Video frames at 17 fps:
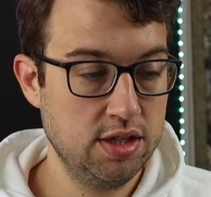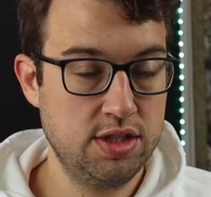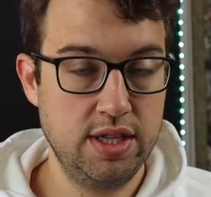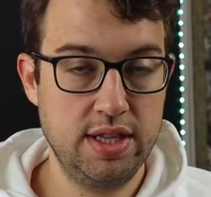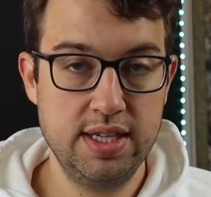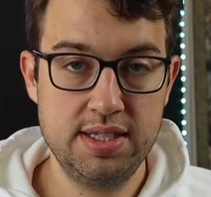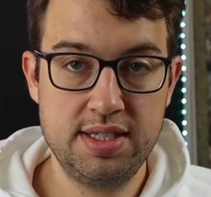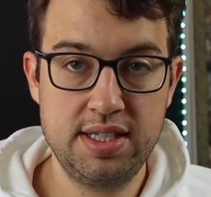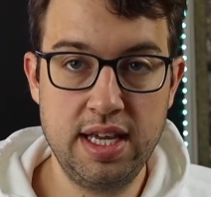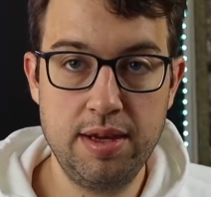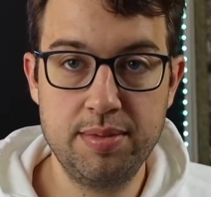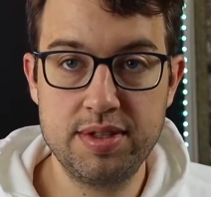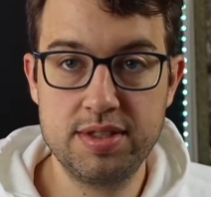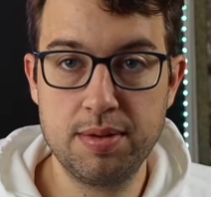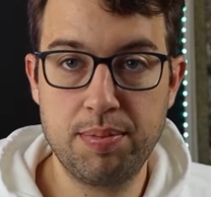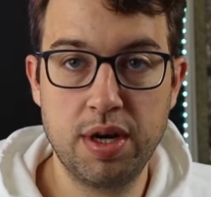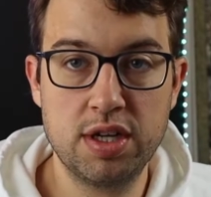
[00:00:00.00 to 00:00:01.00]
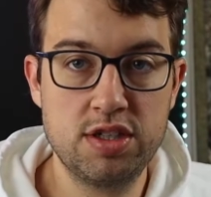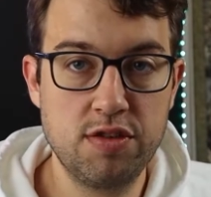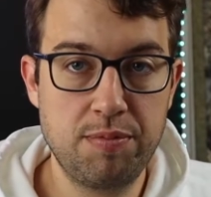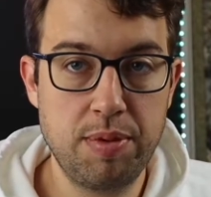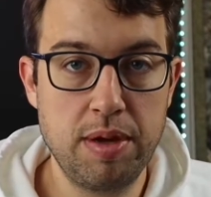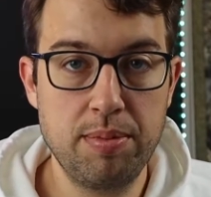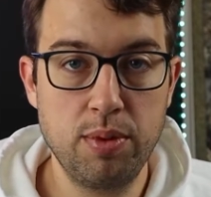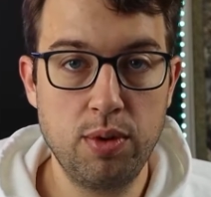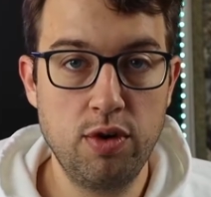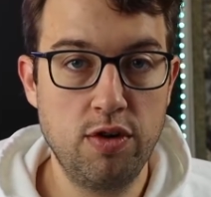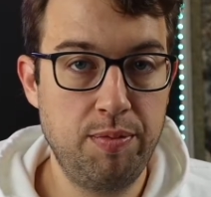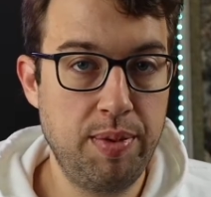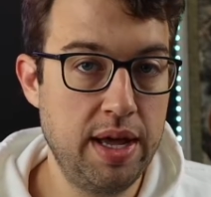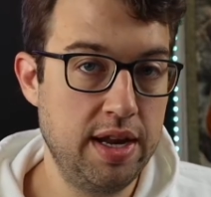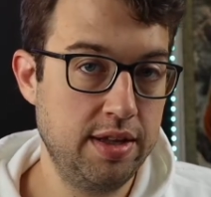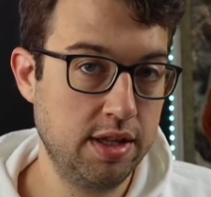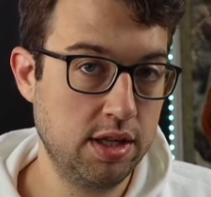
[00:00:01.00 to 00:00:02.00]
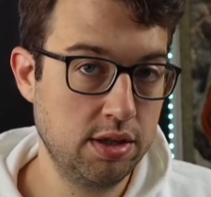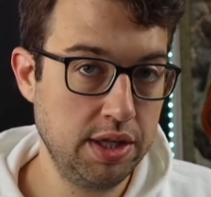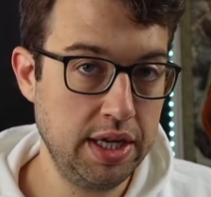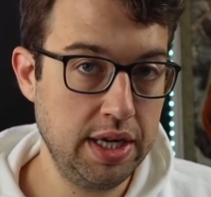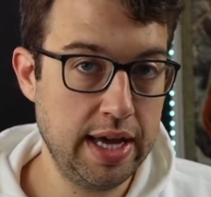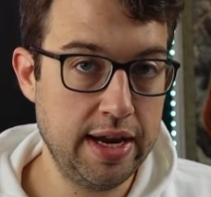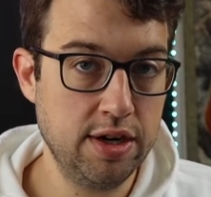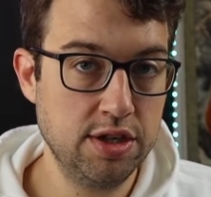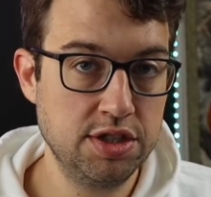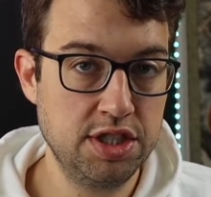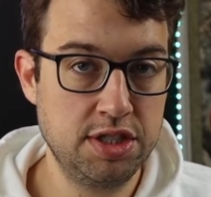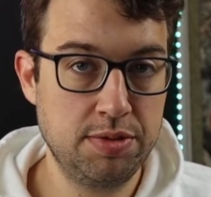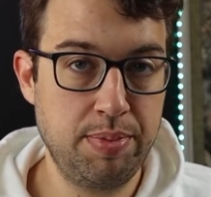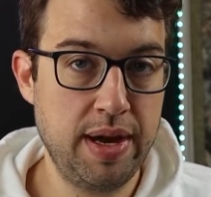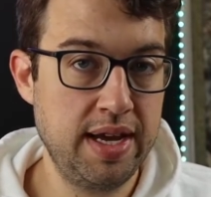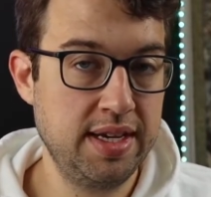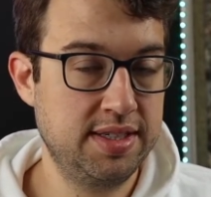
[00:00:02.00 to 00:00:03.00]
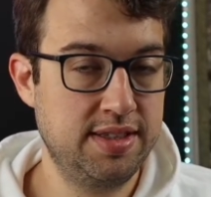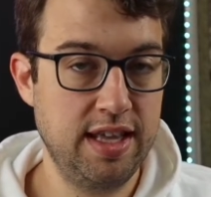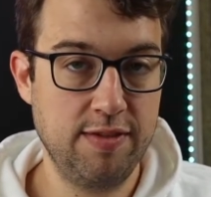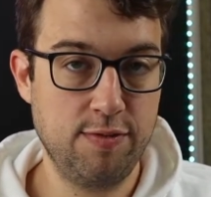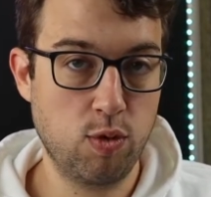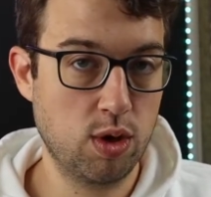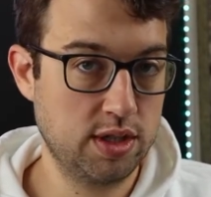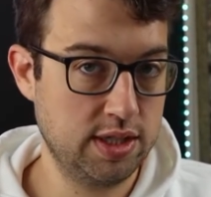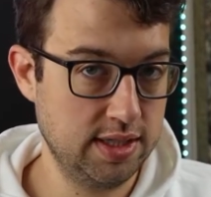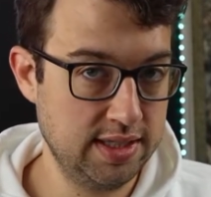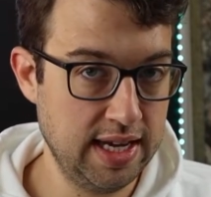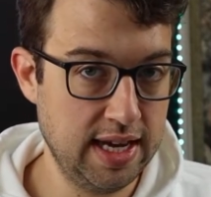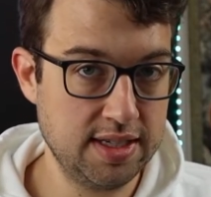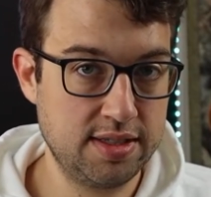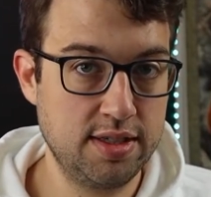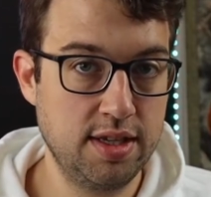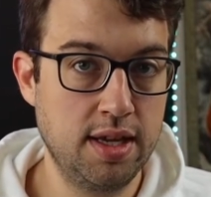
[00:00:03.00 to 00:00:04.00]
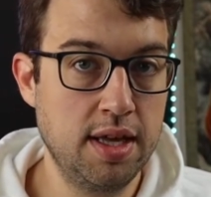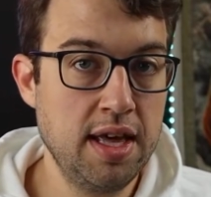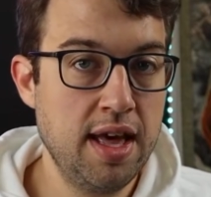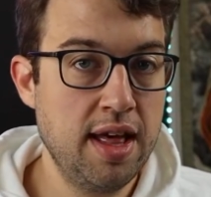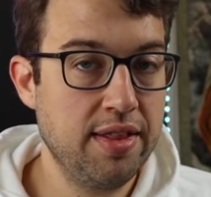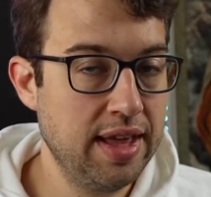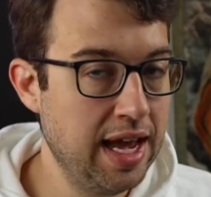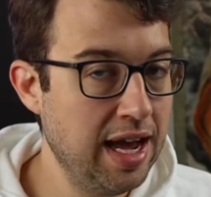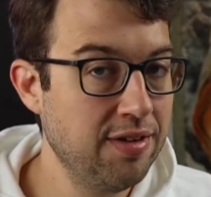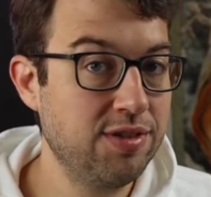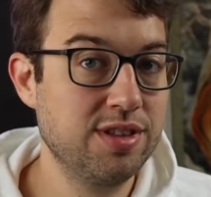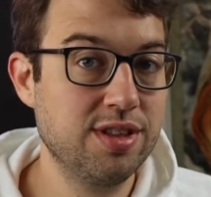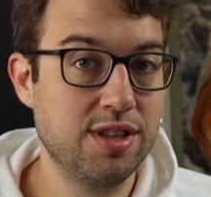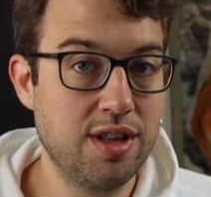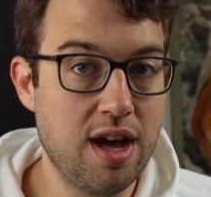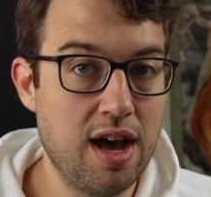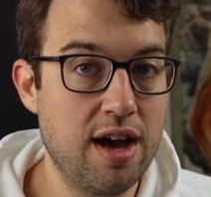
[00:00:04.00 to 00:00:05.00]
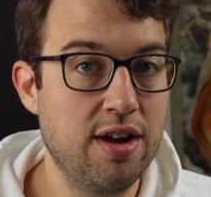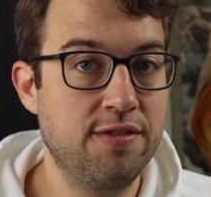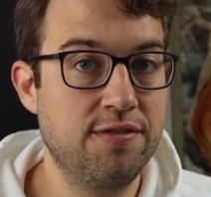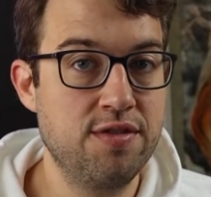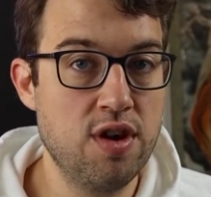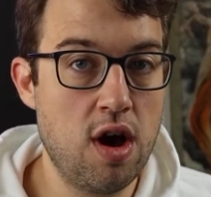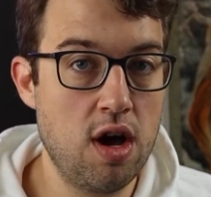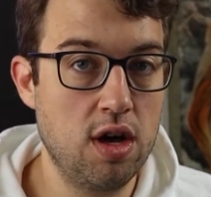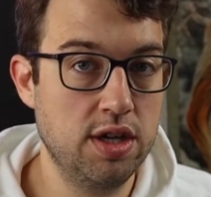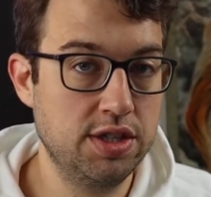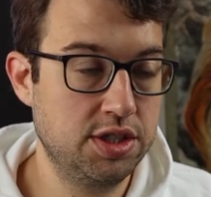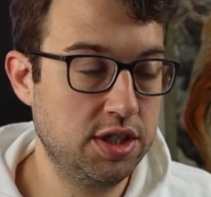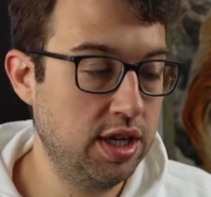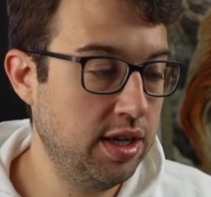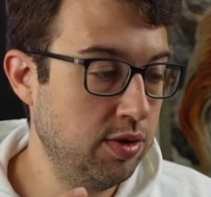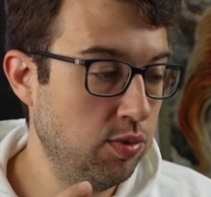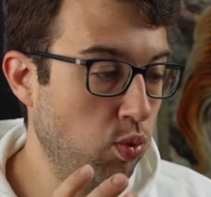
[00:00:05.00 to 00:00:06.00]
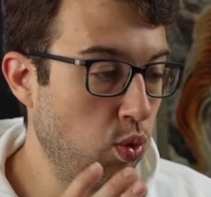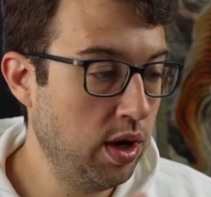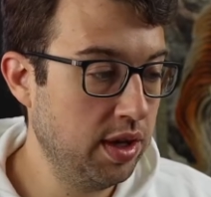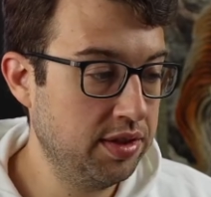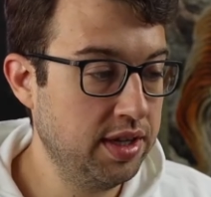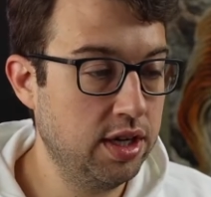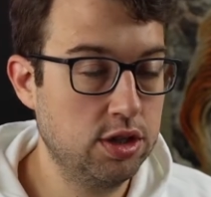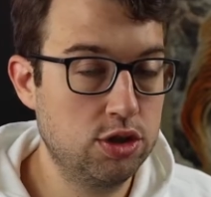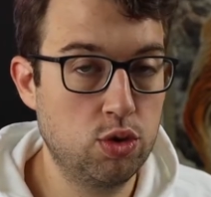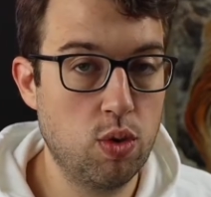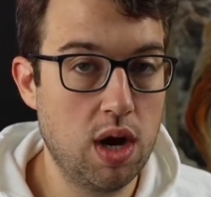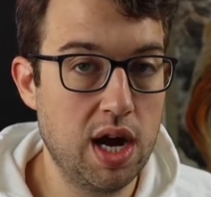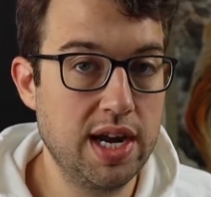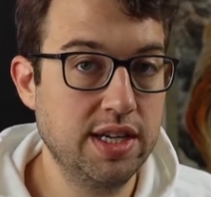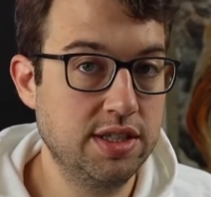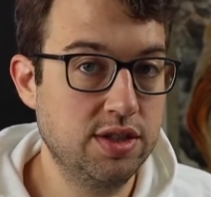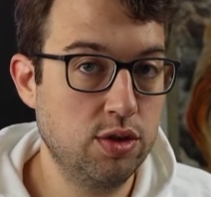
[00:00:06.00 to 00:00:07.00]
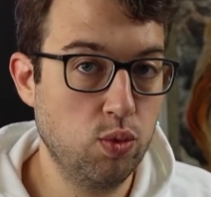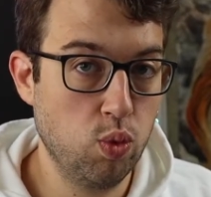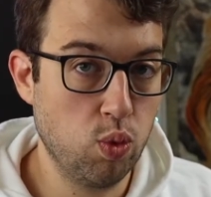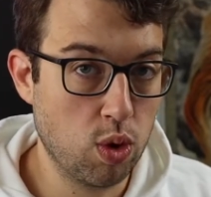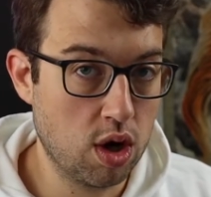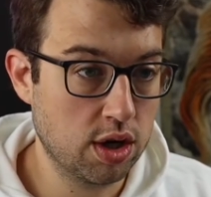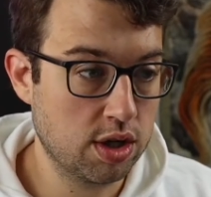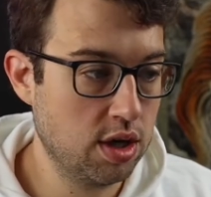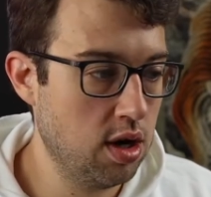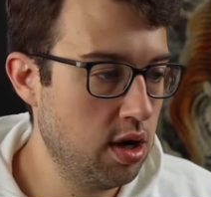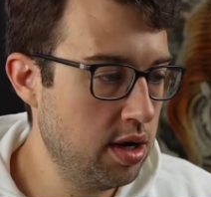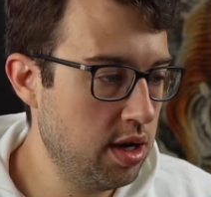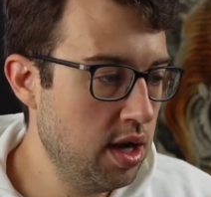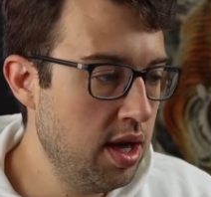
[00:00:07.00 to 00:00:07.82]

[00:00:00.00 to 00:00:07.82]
So this team is a bunch of people who have been in the clean energy space. They've worked at Tesla. They have a lot of knowledge in what they're trying to work on.